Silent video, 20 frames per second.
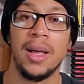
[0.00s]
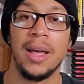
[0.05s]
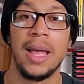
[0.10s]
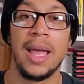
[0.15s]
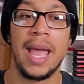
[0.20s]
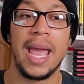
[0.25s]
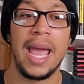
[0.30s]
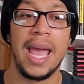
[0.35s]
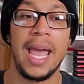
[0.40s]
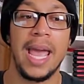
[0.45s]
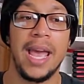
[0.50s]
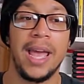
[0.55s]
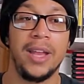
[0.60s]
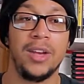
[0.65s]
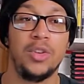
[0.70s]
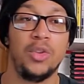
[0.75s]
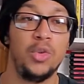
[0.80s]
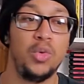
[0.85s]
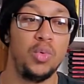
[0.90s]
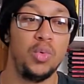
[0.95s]

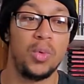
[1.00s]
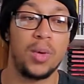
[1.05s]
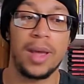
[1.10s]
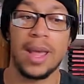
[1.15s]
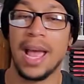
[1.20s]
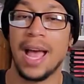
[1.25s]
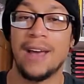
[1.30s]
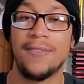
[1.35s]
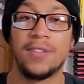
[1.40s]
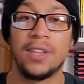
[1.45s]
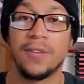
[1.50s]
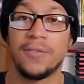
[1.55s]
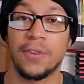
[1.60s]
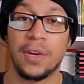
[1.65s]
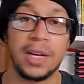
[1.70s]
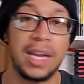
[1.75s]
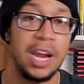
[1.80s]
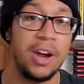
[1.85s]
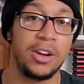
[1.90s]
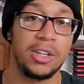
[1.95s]
And you have
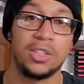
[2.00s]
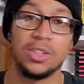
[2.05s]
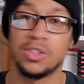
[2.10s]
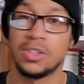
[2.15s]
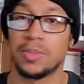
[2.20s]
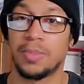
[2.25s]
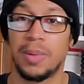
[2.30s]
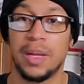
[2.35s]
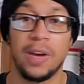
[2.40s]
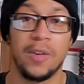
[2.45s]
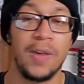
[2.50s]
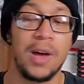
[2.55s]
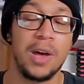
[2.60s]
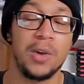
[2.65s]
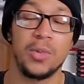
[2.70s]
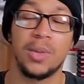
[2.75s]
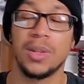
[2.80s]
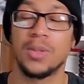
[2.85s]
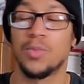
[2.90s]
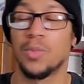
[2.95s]
different characters to play
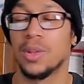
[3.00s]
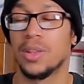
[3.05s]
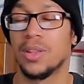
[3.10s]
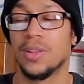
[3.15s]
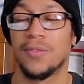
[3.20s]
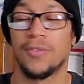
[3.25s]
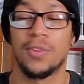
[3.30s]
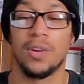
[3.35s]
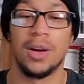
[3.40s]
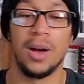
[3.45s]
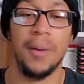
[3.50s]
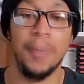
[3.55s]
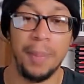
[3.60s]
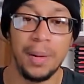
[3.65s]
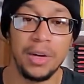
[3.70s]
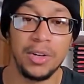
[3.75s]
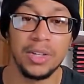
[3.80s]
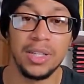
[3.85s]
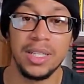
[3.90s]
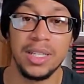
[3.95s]
around with different
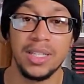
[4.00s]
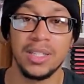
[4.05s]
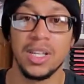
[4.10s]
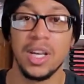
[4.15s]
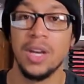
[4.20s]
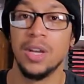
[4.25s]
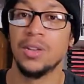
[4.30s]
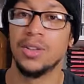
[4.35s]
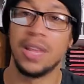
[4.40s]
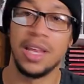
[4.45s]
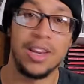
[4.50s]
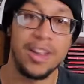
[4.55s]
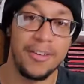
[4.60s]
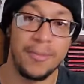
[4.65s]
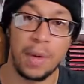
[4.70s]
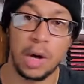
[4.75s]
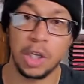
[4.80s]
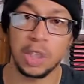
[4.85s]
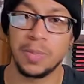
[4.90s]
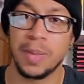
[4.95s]
abilities. Then you have
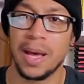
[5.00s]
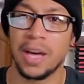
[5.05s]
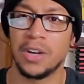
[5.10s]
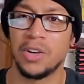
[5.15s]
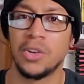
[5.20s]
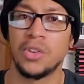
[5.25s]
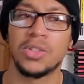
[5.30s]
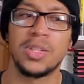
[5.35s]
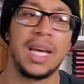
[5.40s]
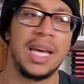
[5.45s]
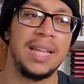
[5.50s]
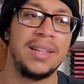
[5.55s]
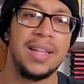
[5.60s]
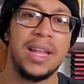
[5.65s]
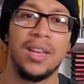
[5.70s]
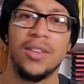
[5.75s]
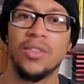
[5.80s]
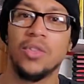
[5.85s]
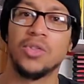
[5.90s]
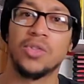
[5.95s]
boss battles, and
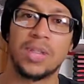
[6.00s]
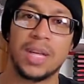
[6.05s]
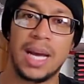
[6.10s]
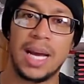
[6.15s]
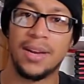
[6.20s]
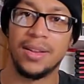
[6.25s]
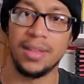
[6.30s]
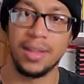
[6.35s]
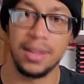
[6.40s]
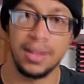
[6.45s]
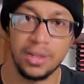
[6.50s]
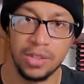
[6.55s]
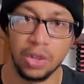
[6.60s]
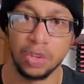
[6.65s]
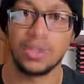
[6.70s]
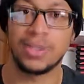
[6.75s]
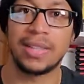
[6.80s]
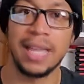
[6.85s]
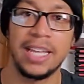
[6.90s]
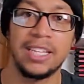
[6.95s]
then those are kind
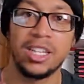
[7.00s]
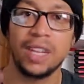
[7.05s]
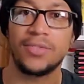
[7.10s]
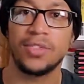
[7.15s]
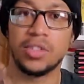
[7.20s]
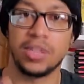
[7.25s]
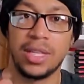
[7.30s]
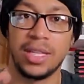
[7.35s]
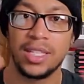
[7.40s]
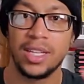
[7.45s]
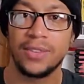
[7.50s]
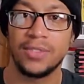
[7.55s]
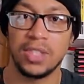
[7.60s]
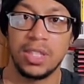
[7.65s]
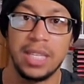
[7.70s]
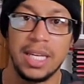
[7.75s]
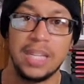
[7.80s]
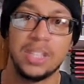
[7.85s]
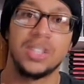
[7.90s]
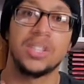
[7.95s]
of, stage after stage after
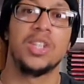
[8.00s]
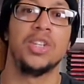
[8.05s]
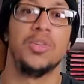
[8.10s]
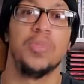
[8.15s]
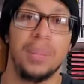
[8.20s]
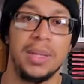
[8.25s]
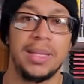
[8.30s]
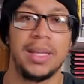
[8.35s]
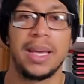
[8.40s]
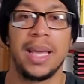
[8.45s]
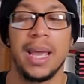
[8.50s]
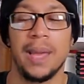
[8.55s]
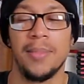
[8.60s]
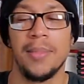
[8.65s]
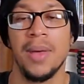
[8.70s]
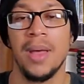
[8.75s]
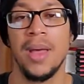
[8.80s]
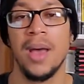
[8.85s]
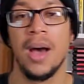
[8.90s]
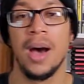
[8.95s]
stage until you beat the game.
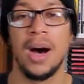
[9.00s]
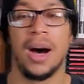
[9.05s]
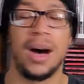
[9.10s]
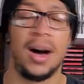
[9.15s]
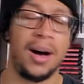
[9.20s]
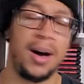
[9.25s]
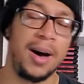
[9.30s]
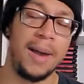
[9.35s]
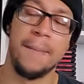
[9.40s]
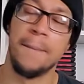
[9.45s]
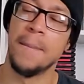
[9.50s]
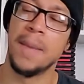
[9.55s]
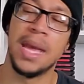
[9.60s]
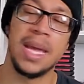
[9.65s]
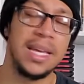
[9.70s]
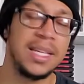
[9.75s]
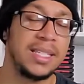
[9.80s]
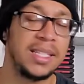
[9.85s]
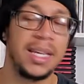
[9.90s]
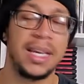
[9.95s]

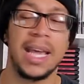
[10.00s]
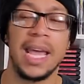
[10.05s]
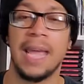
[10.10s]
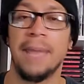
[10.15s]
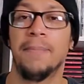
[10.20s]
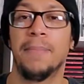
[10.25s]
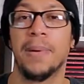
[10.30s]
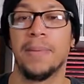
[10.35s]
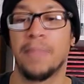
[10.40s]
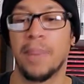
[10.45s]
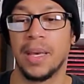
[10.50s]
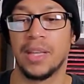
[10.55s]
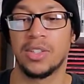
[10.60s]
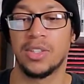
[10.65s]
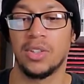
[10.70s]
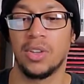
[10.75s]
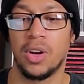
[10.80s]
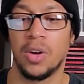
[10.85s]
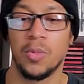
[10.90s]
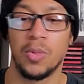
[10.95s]
Amazing 8-bit
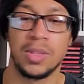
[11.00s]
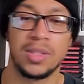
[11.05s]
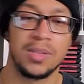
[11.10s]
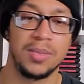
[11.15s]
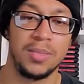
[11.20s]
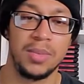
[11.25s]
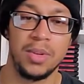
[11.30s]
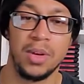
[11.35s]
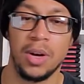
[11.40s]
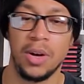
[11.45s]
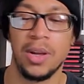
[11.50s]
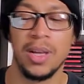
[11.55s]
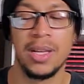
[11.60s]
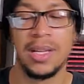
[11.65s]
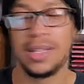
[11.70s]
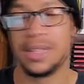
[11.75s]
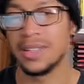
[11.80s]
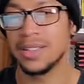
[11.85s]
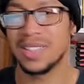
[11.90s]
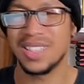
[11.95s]
pixel art with some,
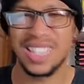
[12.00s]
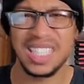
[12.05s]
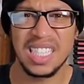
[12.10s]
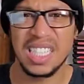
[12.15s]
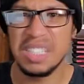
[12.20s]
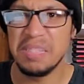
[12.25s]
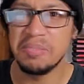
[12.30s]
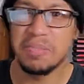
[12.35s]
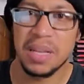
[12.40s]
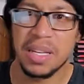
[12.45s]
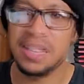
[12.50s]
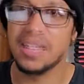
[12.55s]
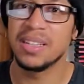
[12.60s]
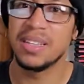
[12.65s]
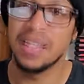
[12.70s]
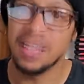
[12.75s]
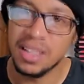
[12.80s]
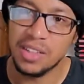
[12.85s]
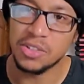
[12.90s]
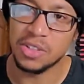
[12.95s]
16-bit
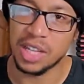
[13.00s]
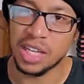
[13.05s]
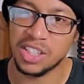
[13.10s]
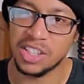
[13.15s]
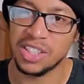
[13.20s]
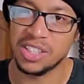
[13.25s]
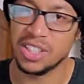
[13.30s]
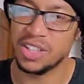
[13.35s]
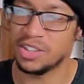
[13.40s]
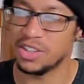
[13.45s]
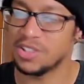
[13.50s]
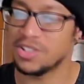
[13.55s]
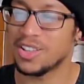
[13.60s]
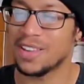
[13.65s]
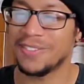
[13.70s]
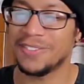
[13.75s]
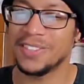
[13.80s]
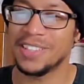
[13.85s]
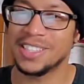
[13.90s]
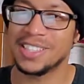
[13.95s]
little touches there. There's
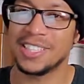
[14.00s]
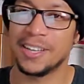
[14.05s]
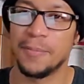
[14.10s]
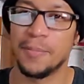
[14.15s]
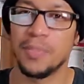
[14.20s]
definitely some